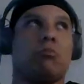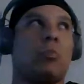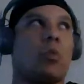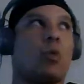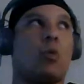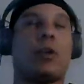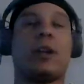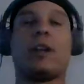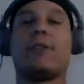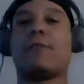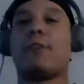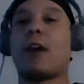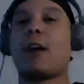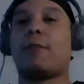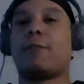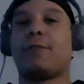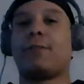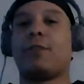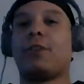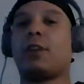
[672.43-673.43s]
whenever
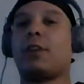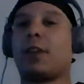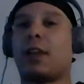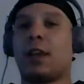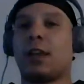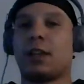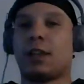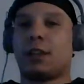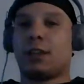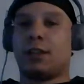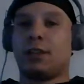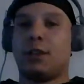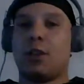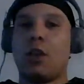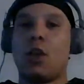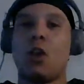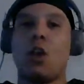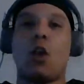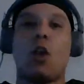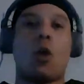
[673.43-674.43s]
I feel like it,
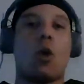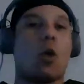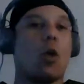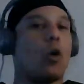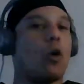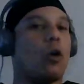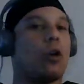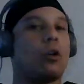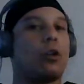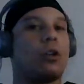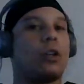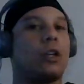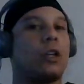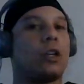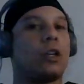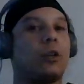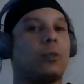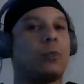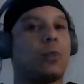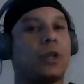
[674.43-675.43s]
or
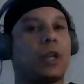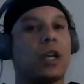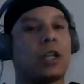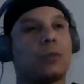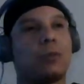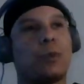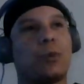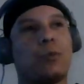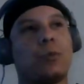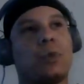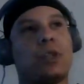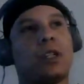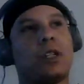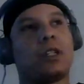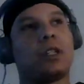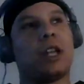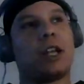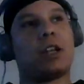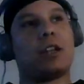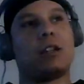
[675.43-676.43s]
it could catch me
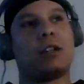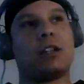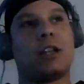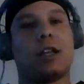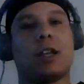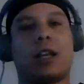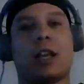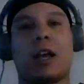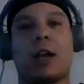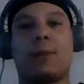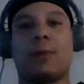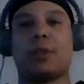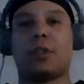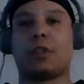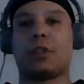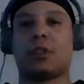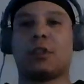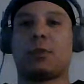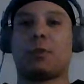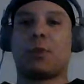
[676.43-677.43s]
being like a day, like I'm
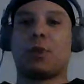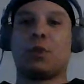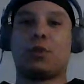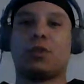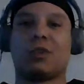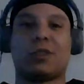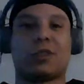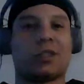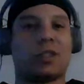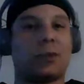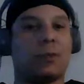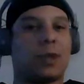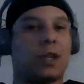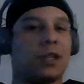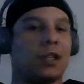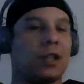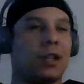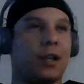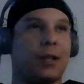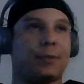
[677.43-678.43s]
listening to music or something
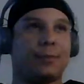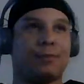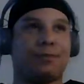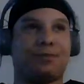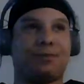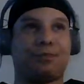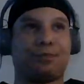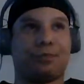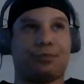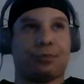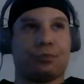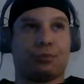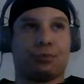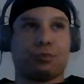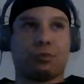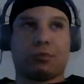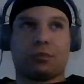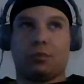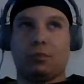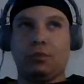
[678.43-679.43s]
like that,
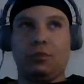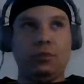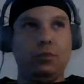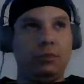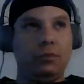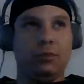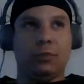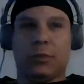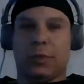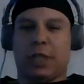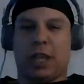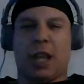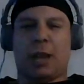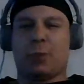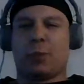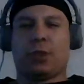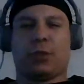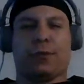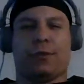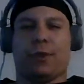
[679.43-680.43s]
and
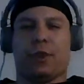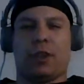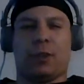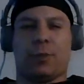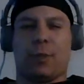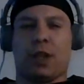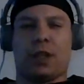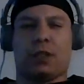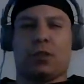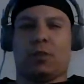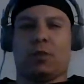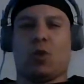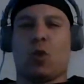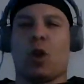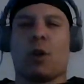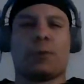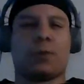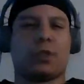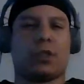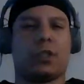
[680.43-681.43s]
I'm just feeling
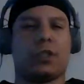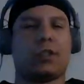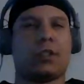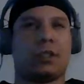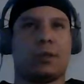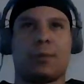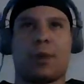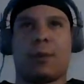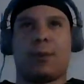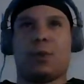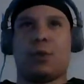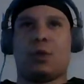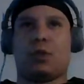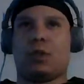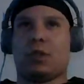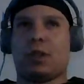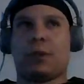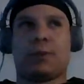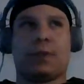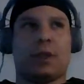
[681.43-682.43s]
or I'm just listening to my
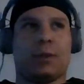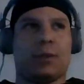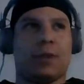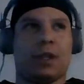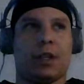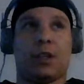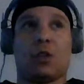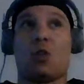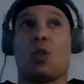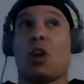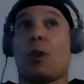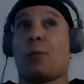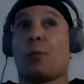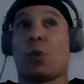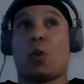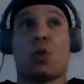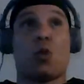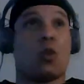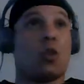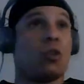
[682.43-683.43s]
music, I'm like, man, or I'm
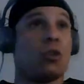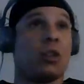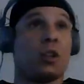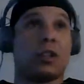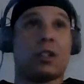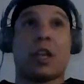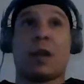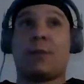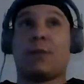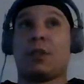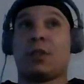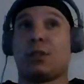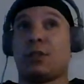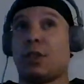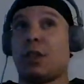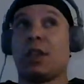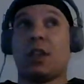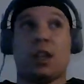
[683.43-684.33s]
recording, because I've been